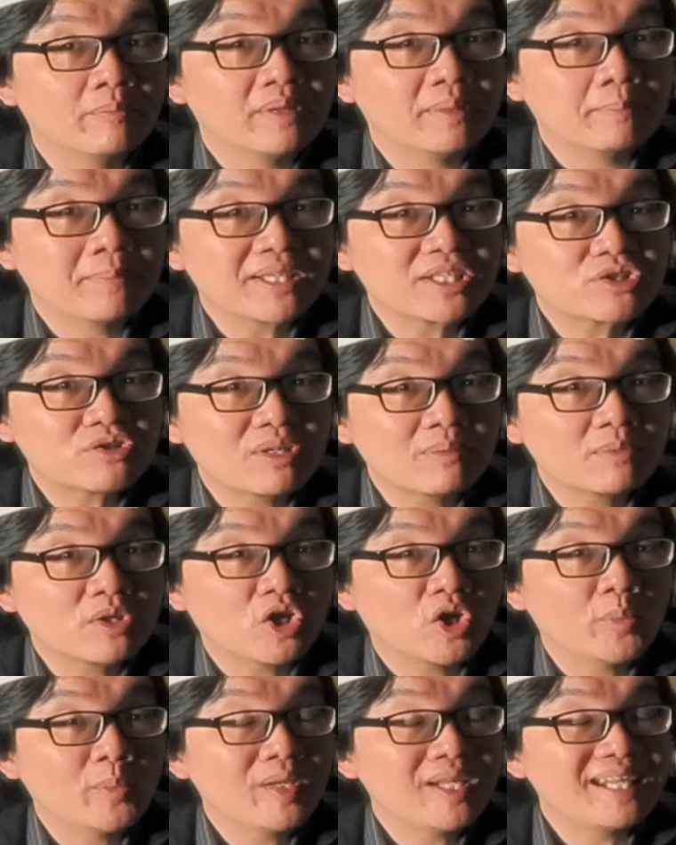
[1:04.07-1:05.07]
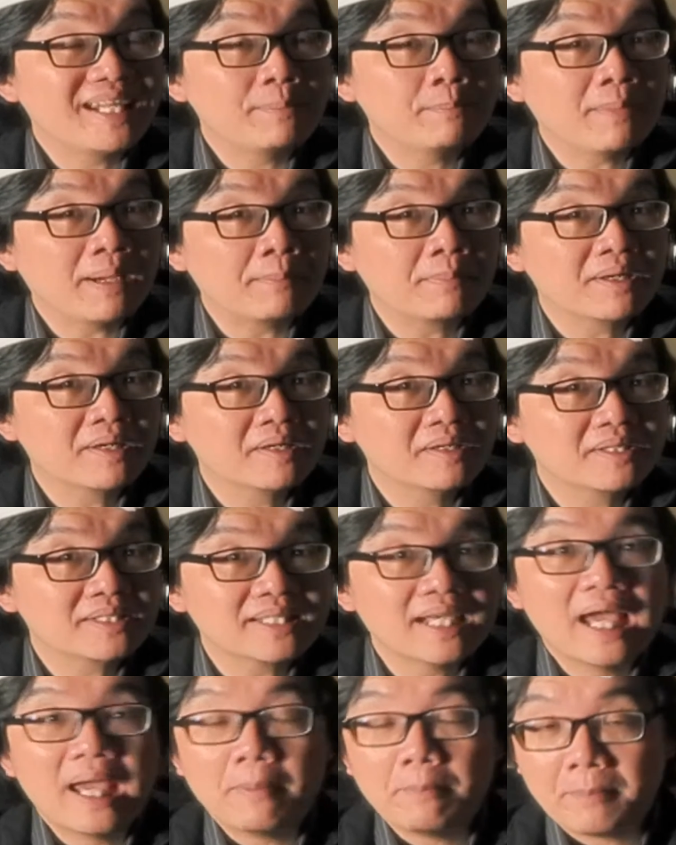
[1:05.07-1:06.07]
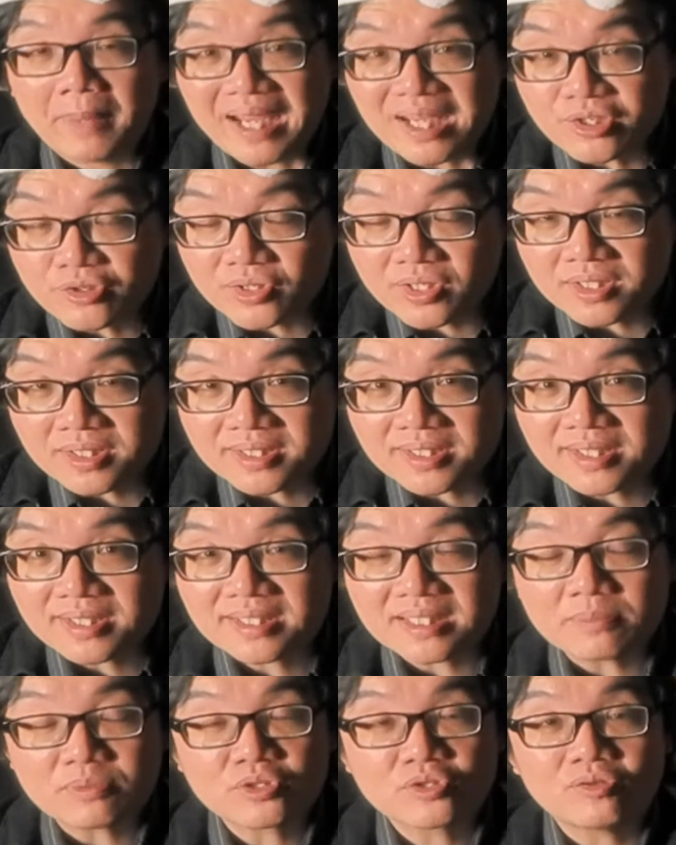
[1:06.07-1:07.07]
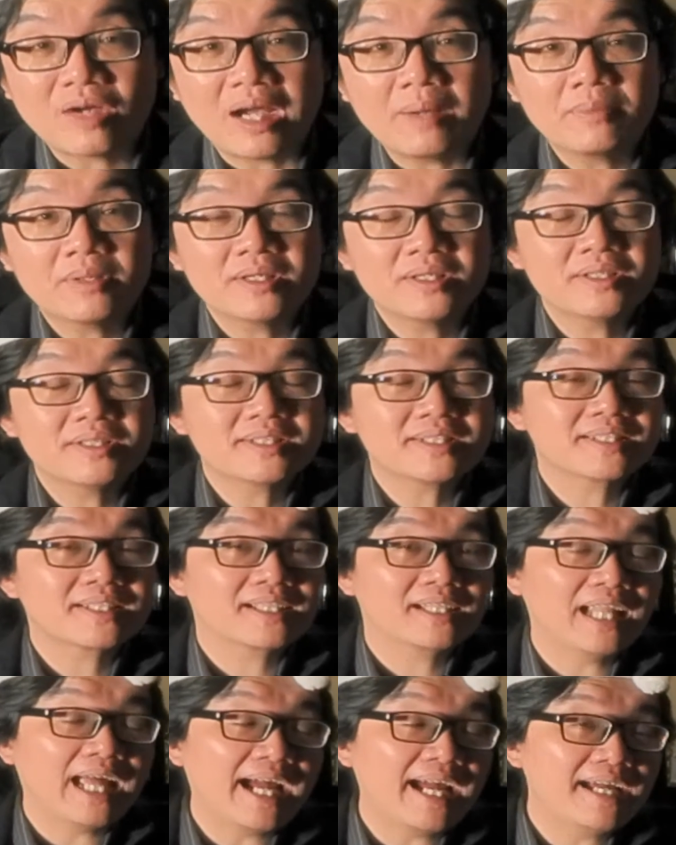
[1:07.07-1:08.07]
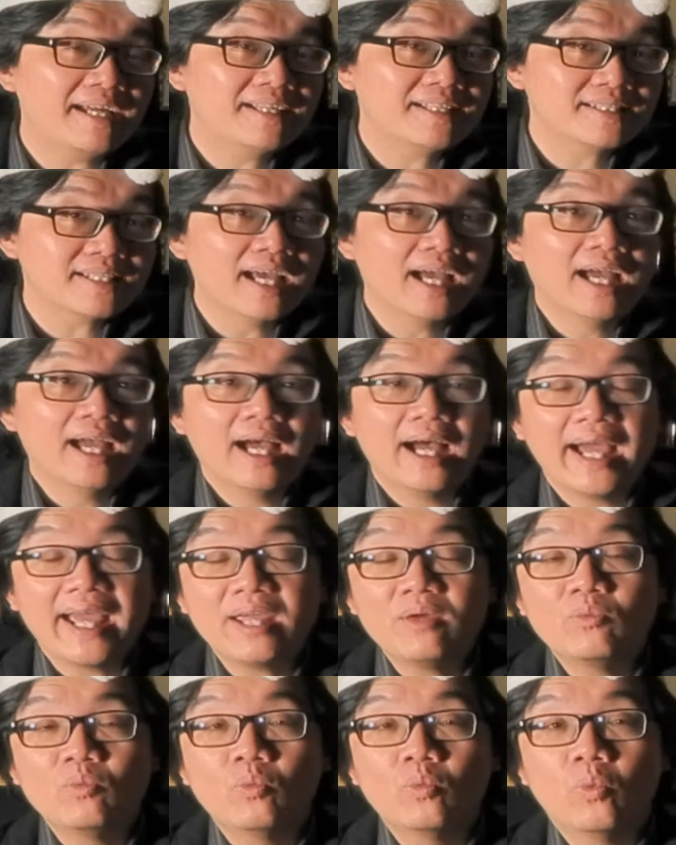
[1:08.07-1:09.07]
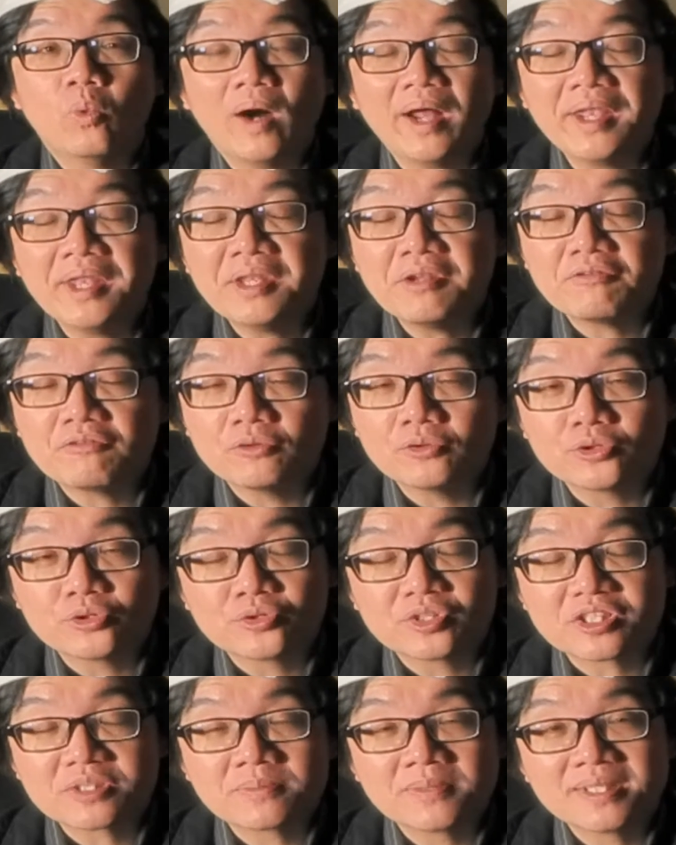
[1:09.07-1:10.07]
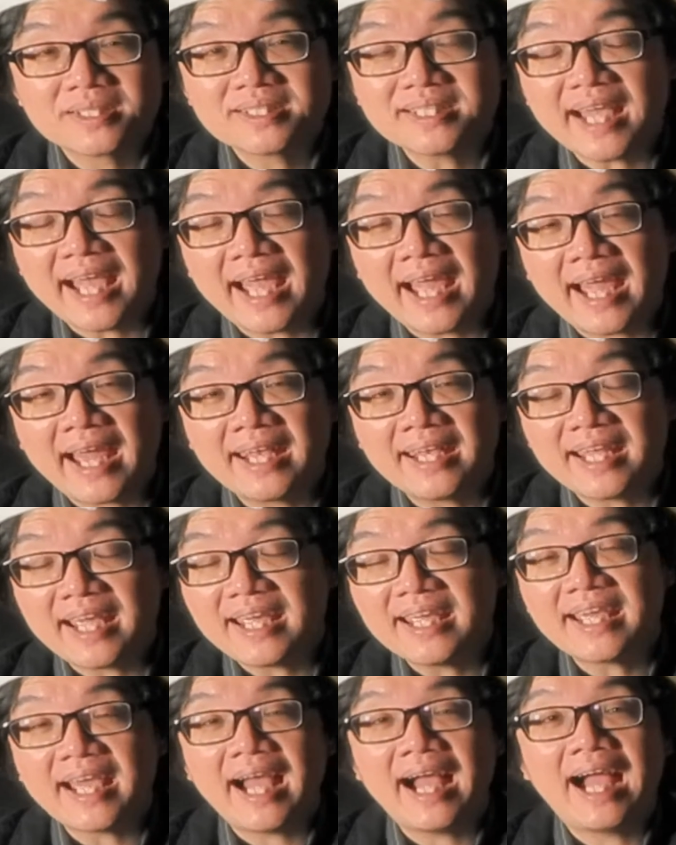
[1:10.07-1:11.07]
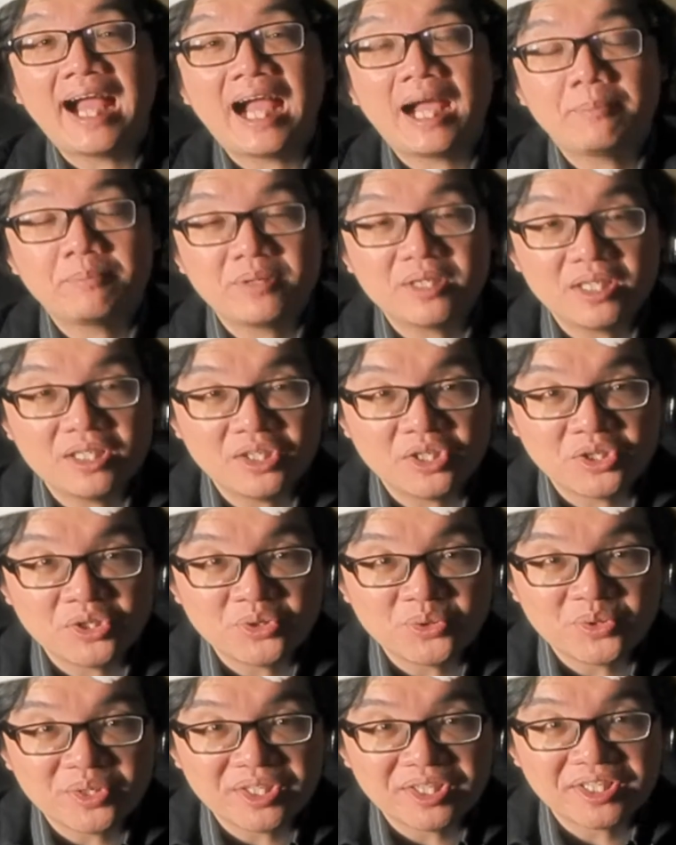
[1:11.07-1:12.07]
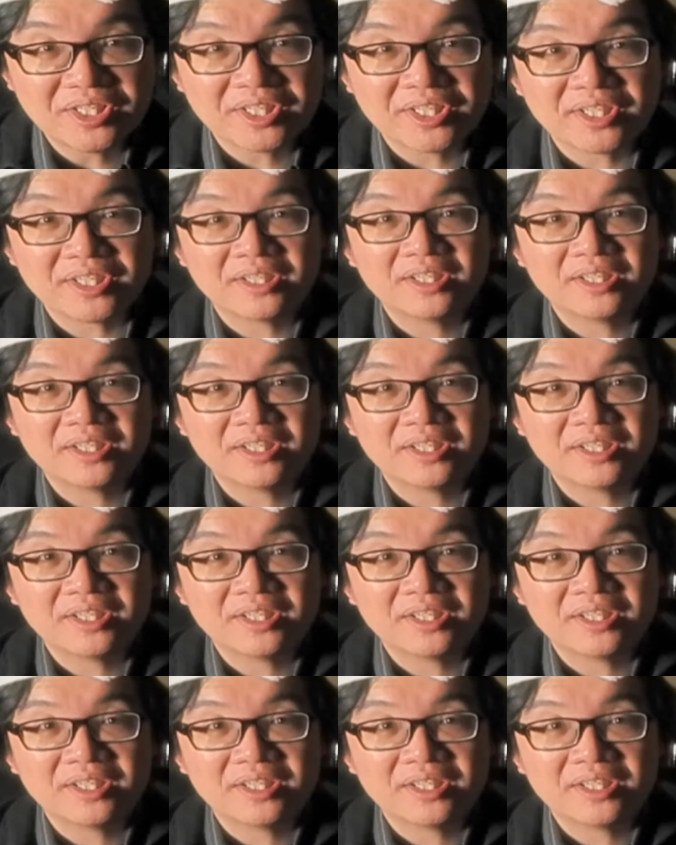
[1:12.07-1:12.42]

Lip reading: the MixStream community members, patrons, subscribers, clients, a wonderful Christmas and a happy new year.